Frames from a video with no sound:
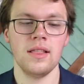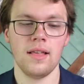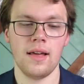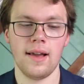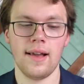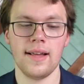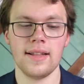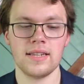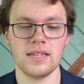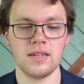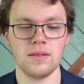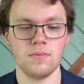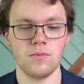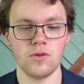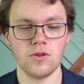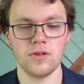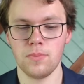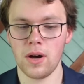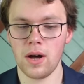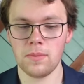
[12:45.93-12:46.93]
They get some
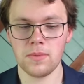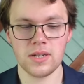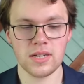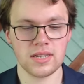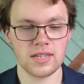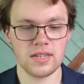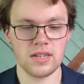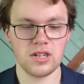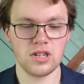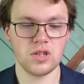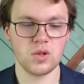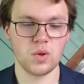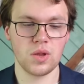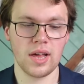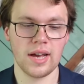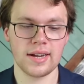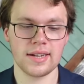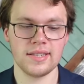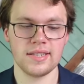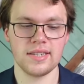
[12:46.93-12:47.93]
more bomb 6 additions with
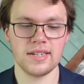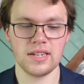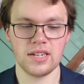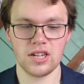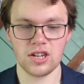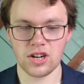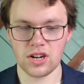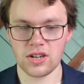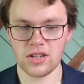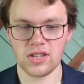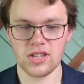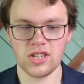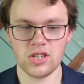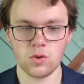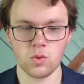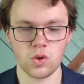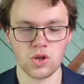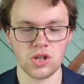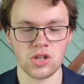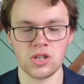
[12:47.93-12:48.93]
Atkinson and
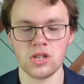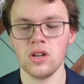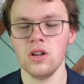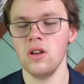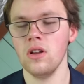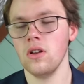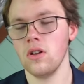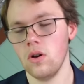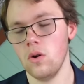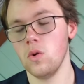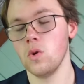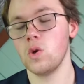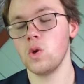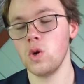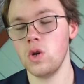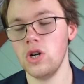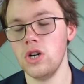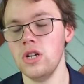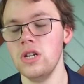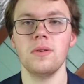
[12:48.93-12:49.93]
Girgensons, which is
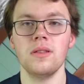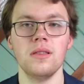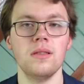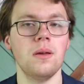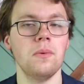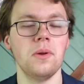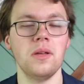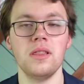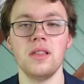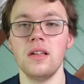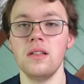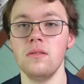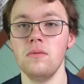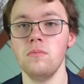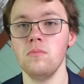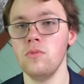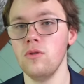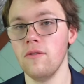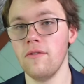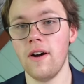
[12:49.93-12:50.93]
also good. But, I mean, they
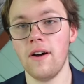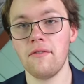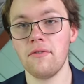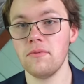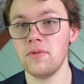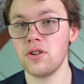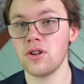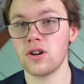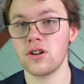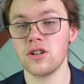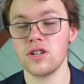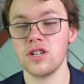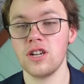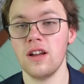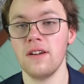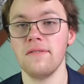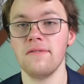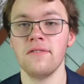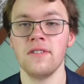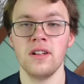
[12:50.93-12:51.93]
move on from
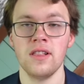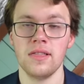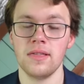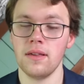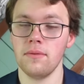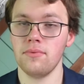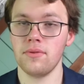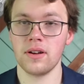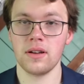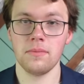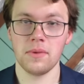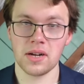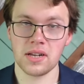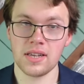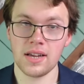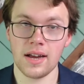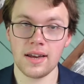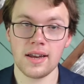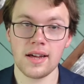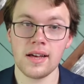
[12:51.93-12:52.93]
Sergachev. They bring in
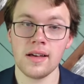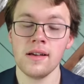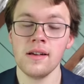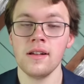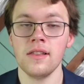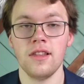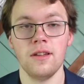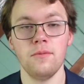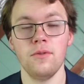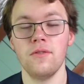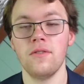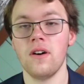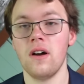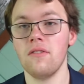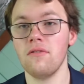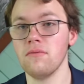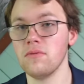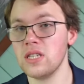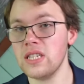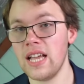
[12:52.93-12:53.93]
McDonagh. They move
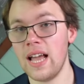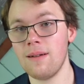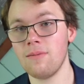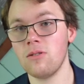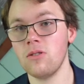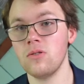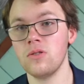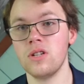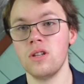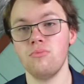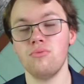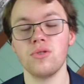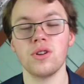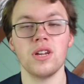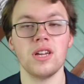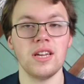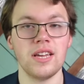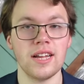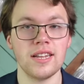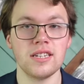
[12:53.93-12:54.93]
on from Samko close? Are they
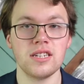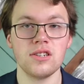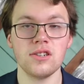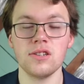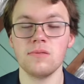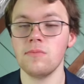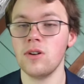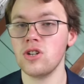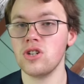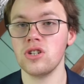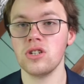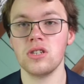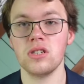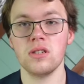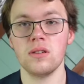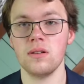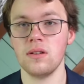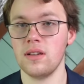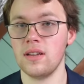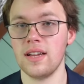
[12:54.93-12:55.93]
bringing Guentzel as much
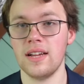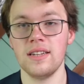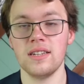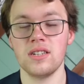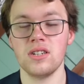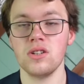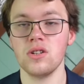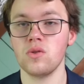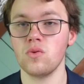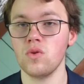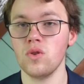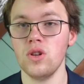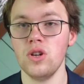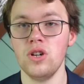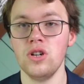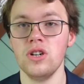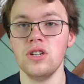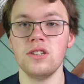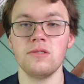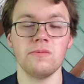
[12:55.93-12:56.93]
as Guentzel's really
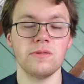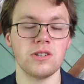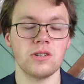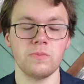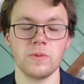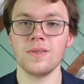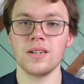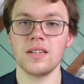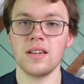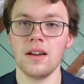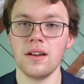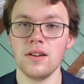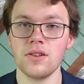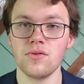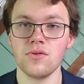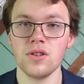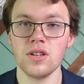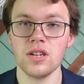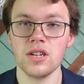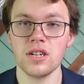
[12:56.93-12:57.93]
good, as much as
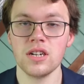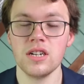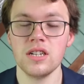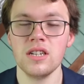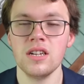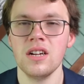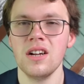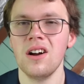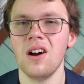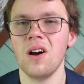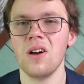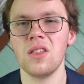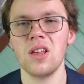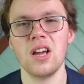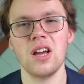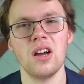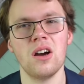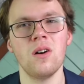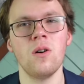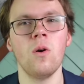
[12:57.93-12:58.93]
McDonagh's really good? Are
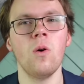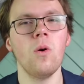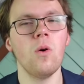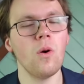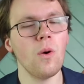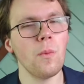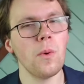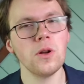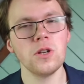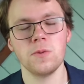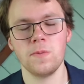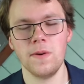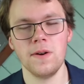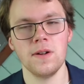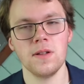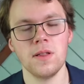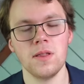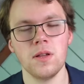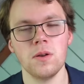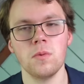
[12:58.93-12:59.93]
they a whole bunch
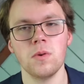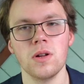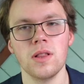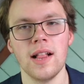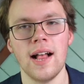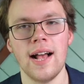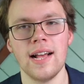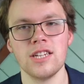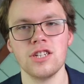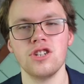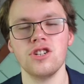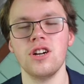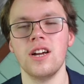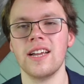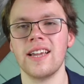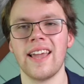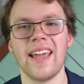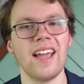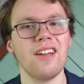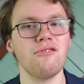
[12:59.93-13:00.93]
better than they last year?
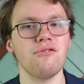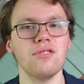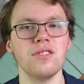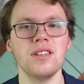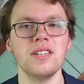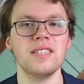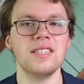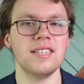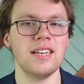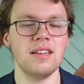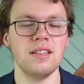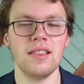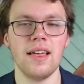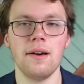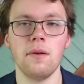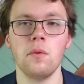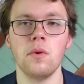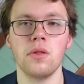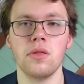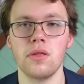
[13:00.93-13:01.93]
I can't really say
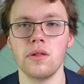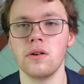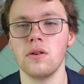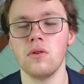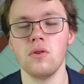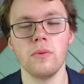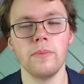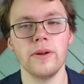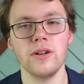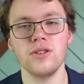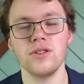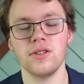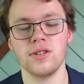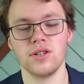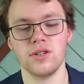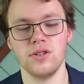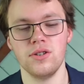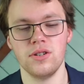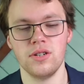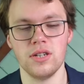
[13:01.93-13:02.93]
that with a whole bunch of
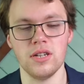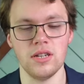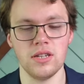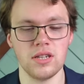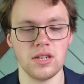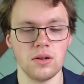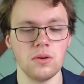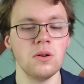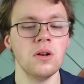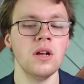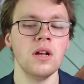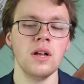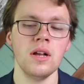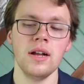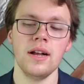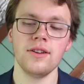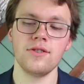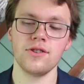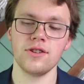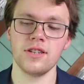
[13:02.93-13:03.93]
certainty. So
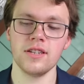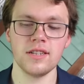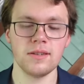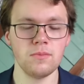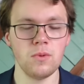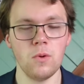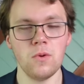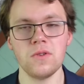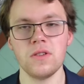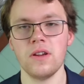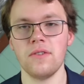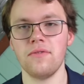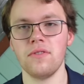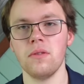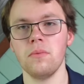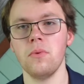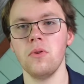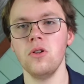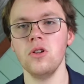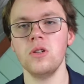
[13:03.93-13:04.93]
interesting moves there for
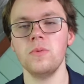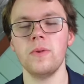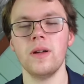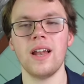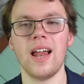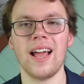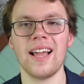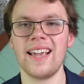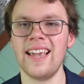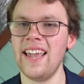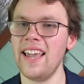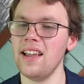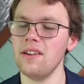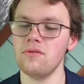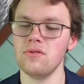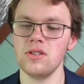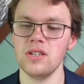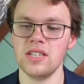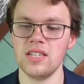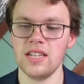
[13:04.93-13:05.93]
the Bolts, but I
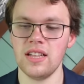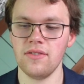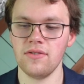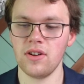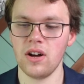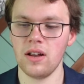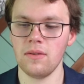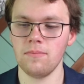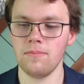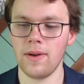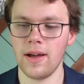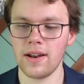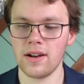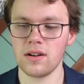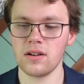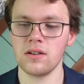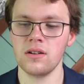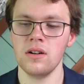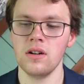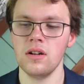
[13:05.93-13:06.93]
can't really say they've gone
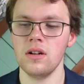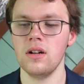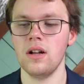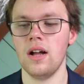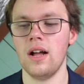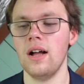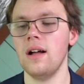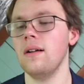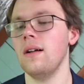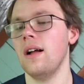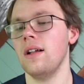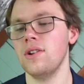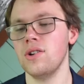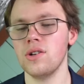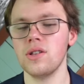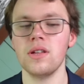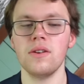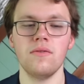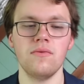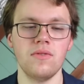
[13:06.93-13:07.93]
better. Uh, I
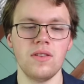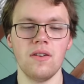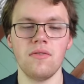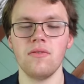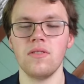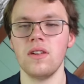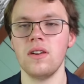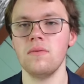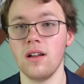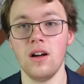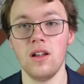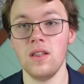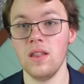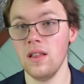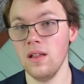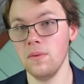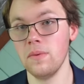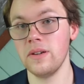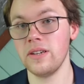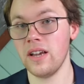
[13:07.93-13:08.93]
know they've definitely gone a
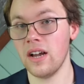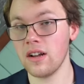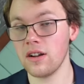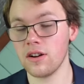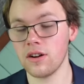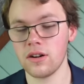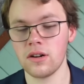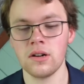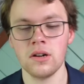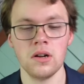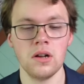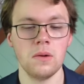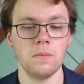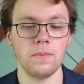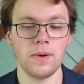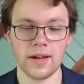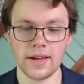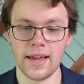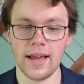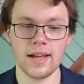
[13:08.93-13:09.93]
little bit younger,
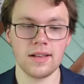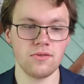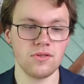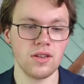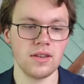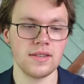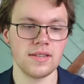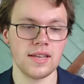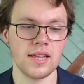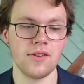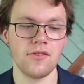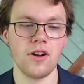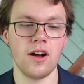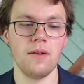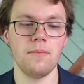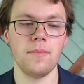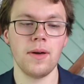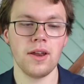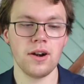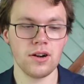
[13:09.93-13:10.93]
but I can't really say they've
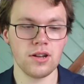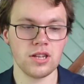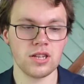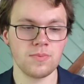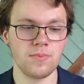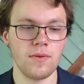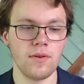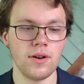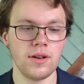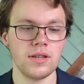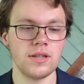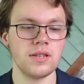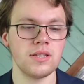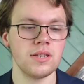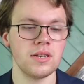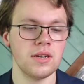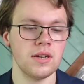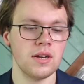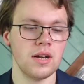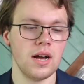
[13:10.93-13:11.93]
gotten better at this point.